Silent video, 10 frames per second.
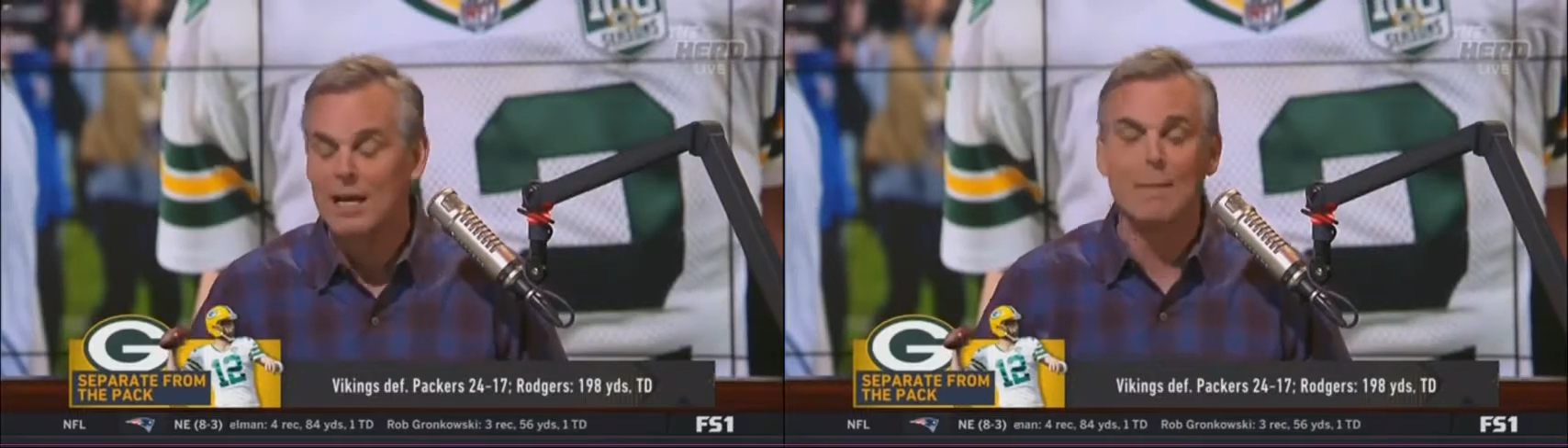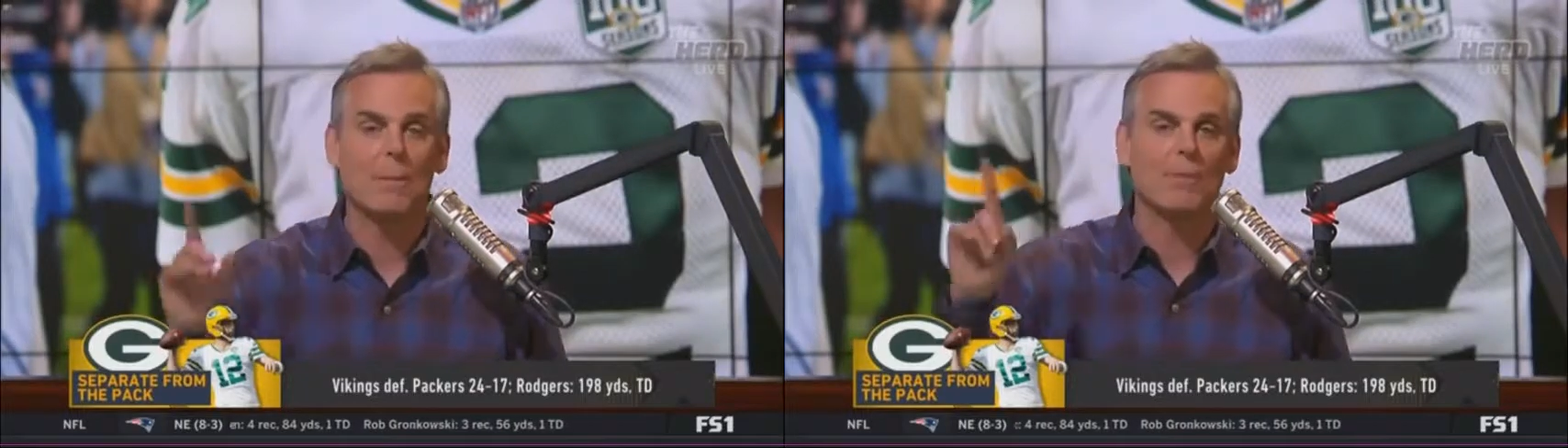
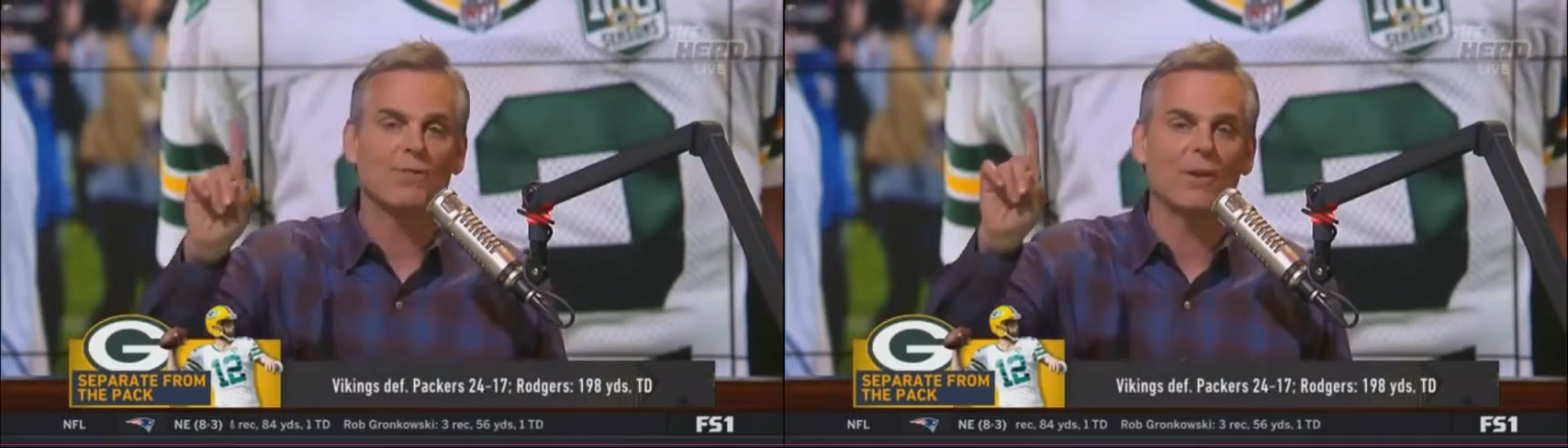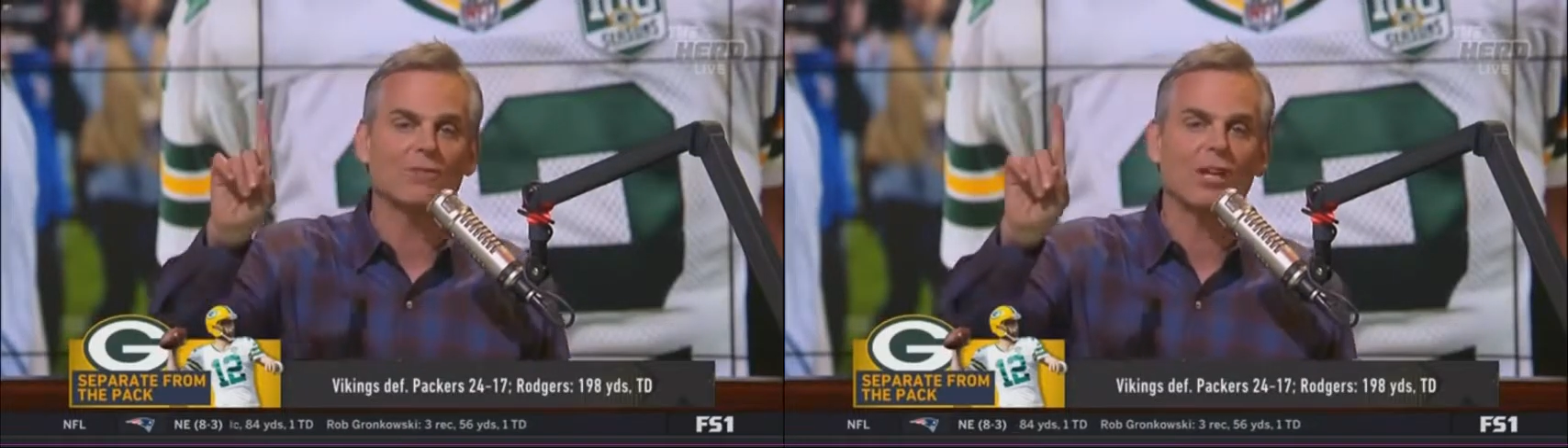Coming up in
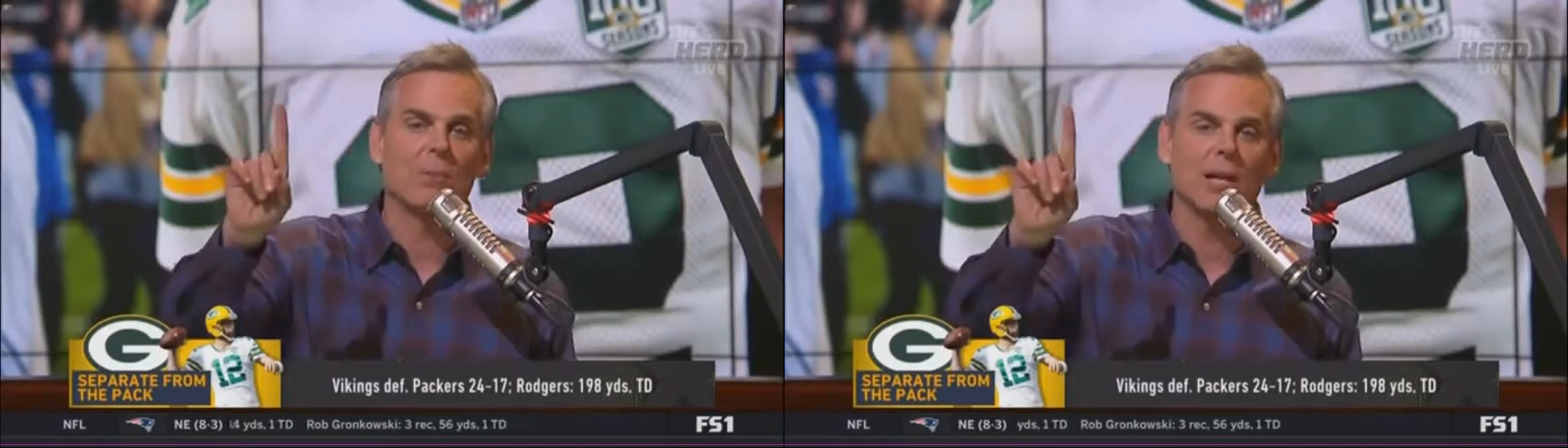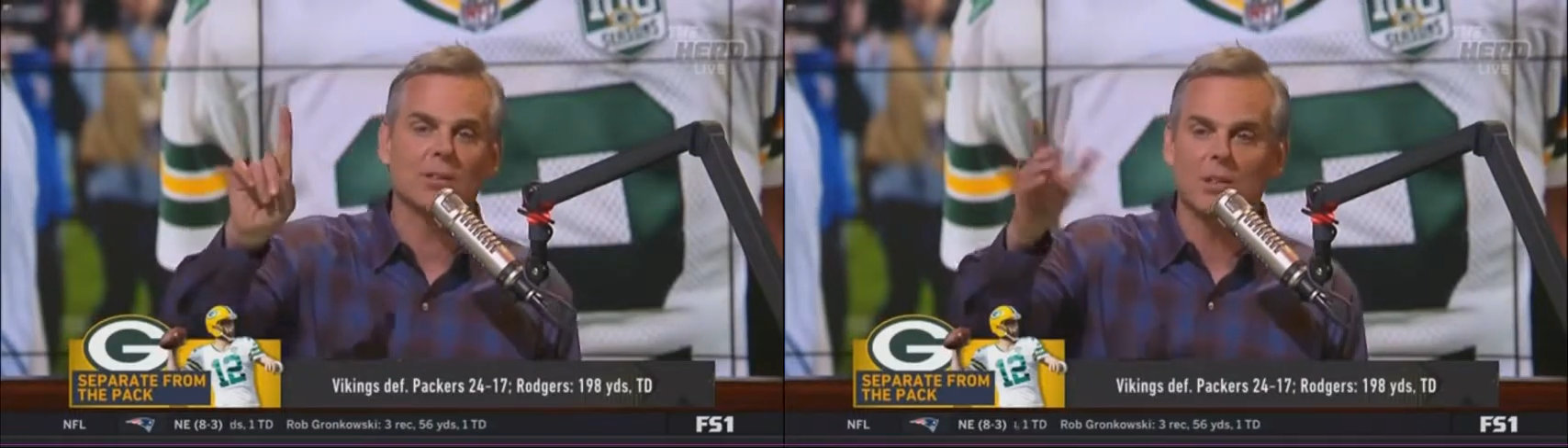15
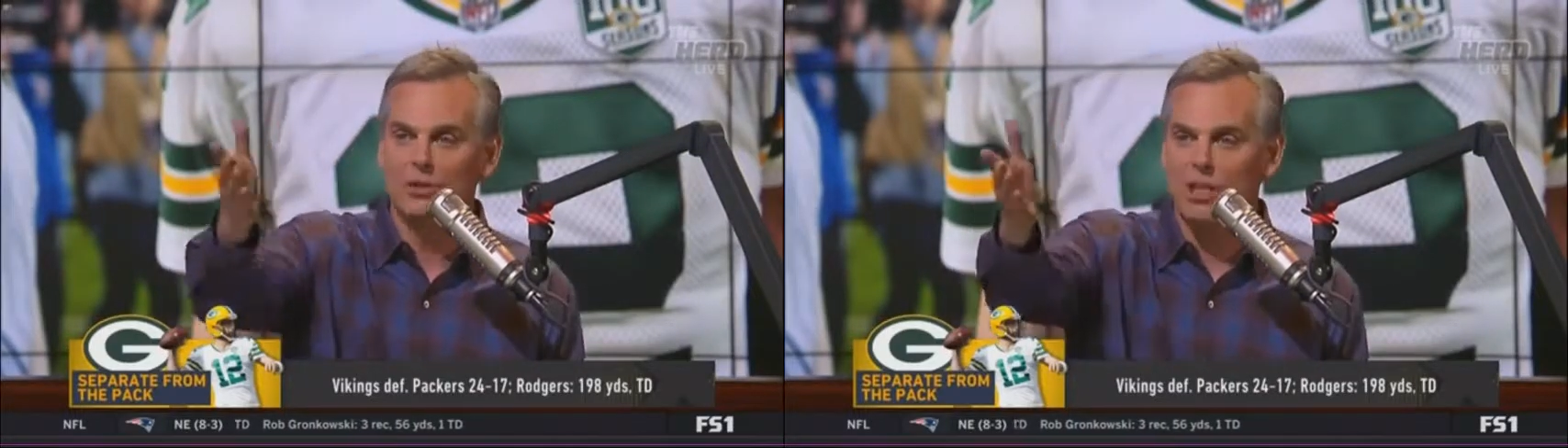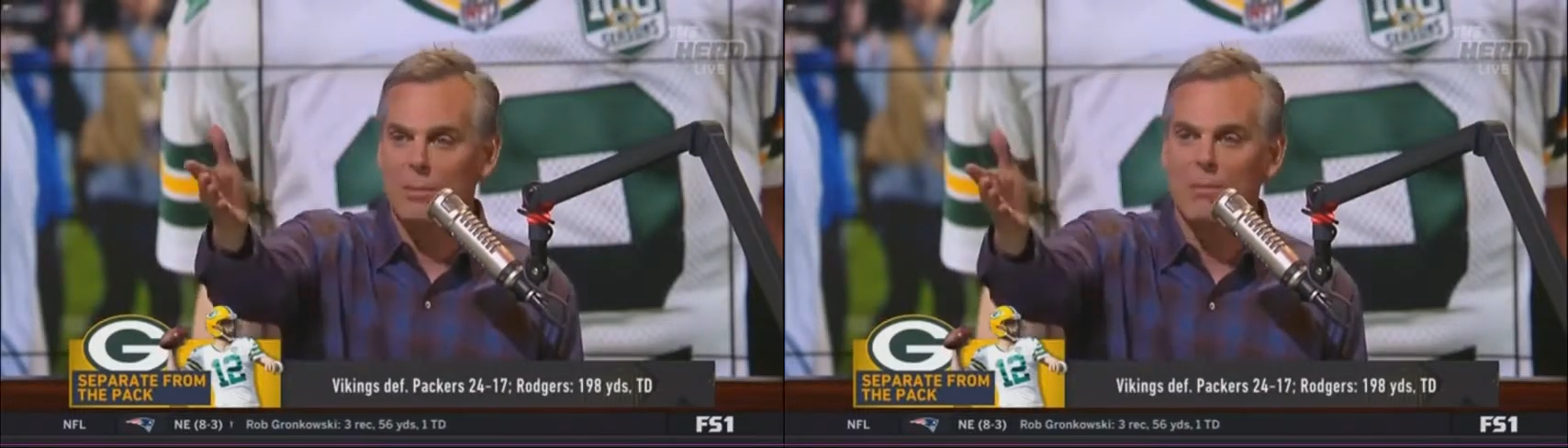minutes.
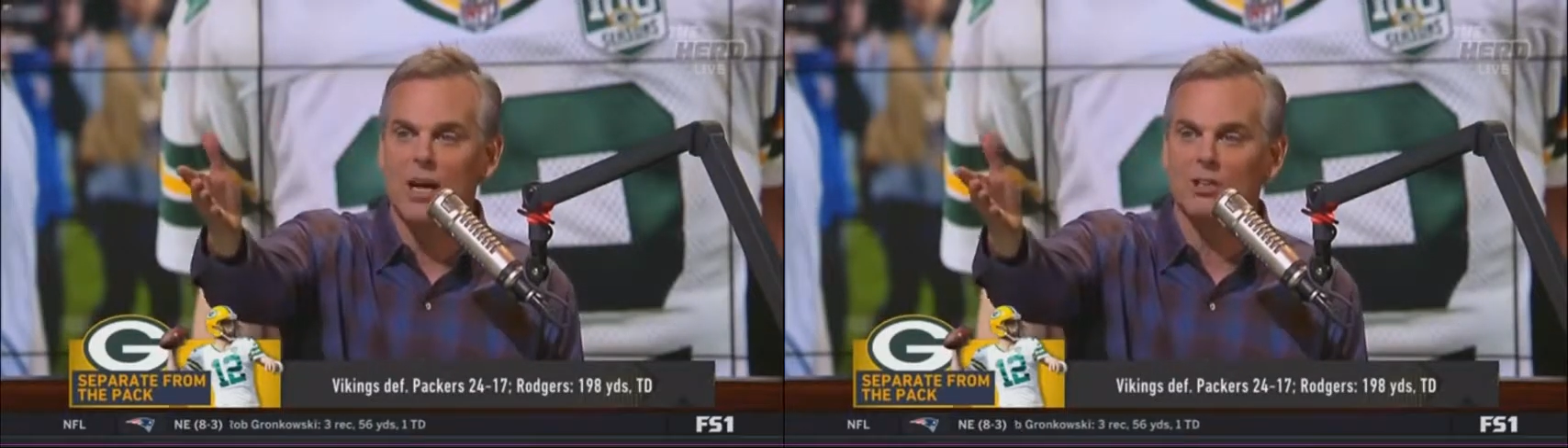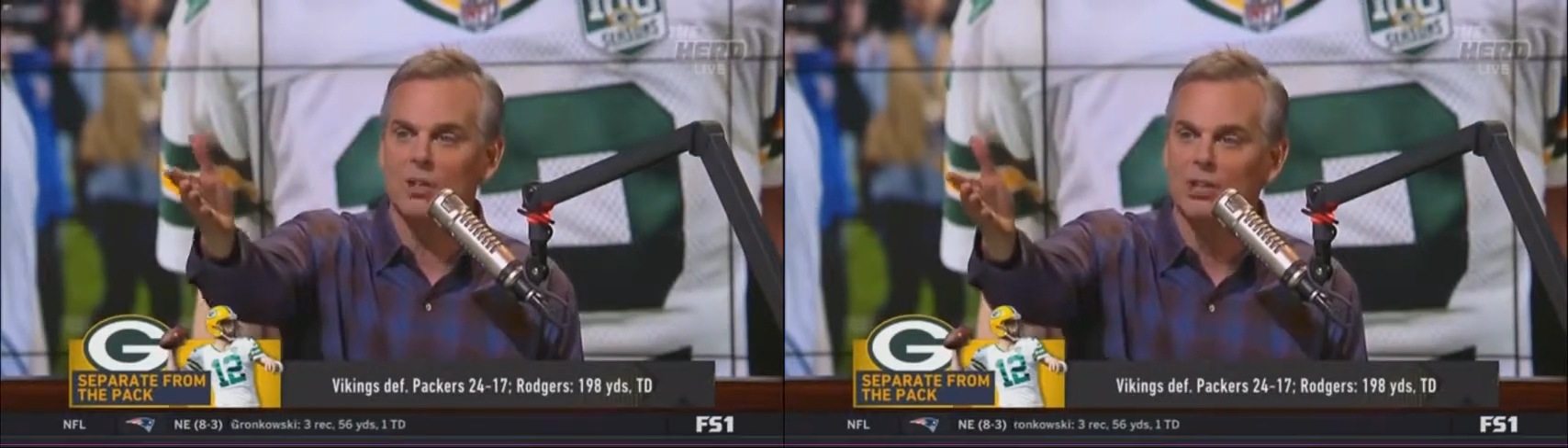Oh, Jamie
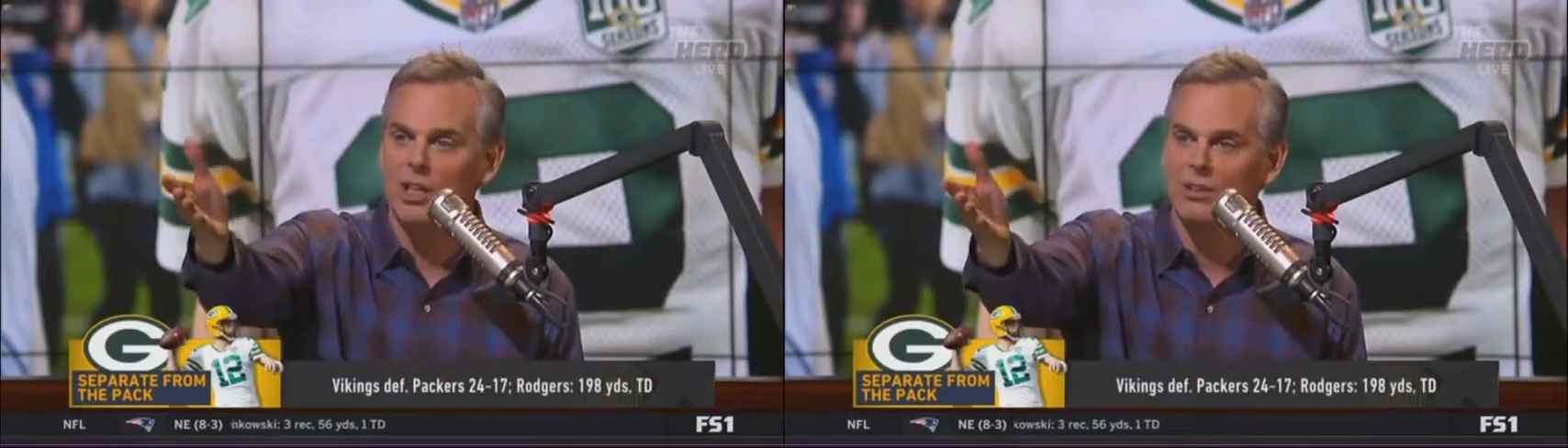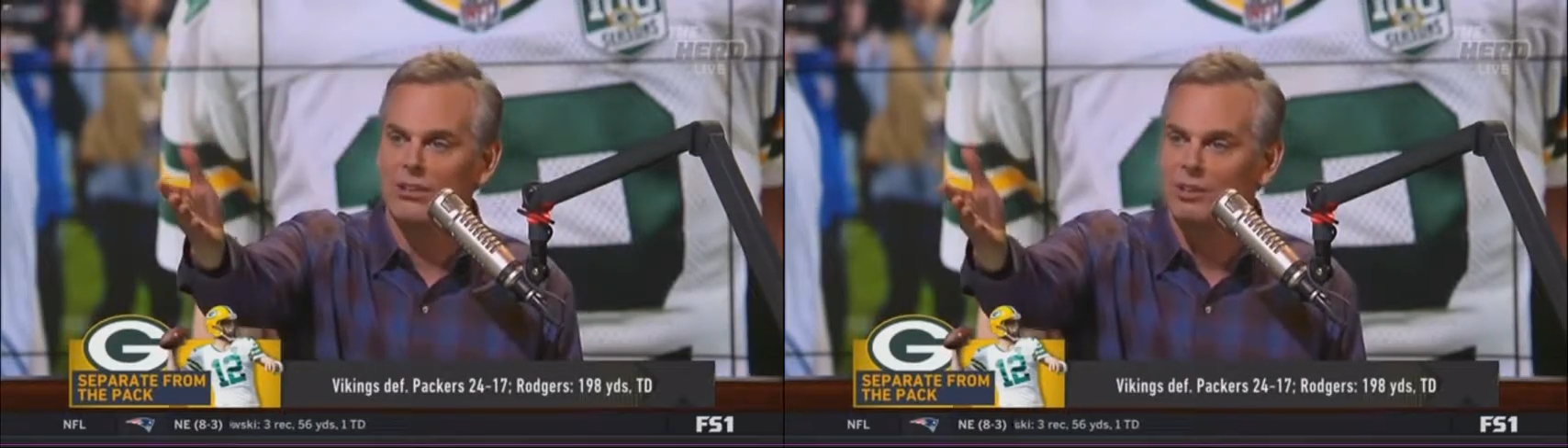Maggio's here.